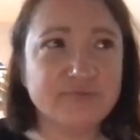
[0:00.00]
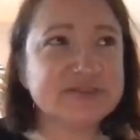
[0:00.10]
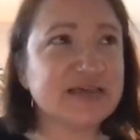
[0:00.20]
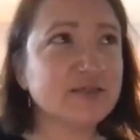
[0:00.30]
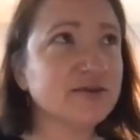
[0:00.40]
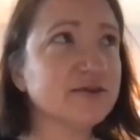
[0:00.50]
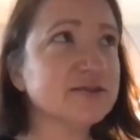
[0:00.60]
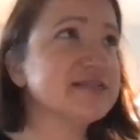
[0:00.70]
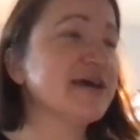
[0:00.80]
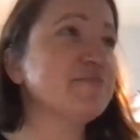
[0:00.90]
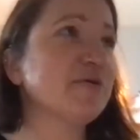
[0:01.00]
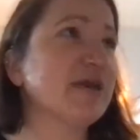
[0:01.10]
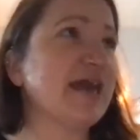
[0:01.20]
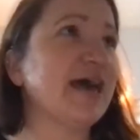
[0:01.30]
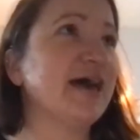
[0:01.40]
was that the time where
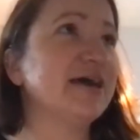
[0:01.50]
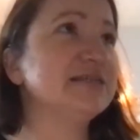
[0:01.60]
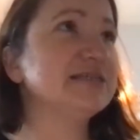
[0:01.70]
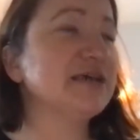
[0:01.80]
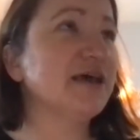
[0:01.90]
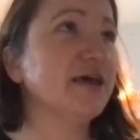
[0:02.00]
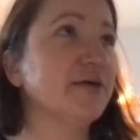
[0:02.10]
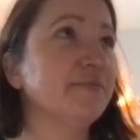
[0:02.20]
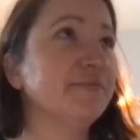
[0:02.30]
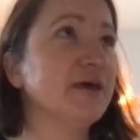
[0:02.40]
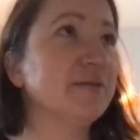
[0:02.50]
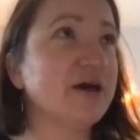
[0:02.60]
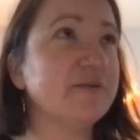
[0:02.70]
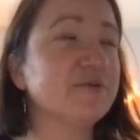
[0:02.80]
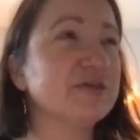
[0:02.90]
we had um, a
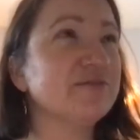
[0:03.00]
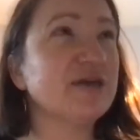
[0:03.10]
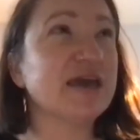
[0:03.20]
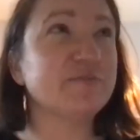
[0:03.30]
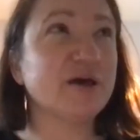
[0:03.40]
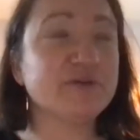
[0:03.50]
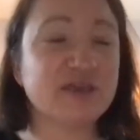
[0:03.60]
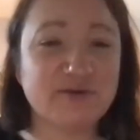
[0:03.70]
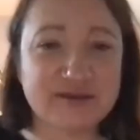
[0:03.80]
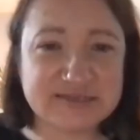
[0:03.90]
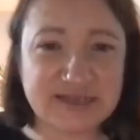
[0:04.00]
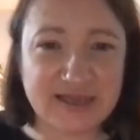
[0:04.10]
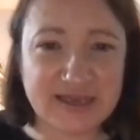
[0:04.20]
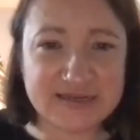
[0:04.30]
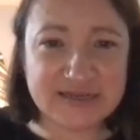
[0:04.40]
bar? I think we had a barbecue
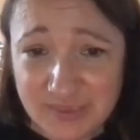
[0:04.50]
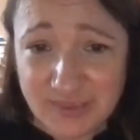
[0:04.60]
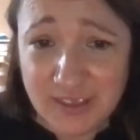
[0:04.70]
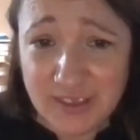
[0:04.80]
outside. Yeah, I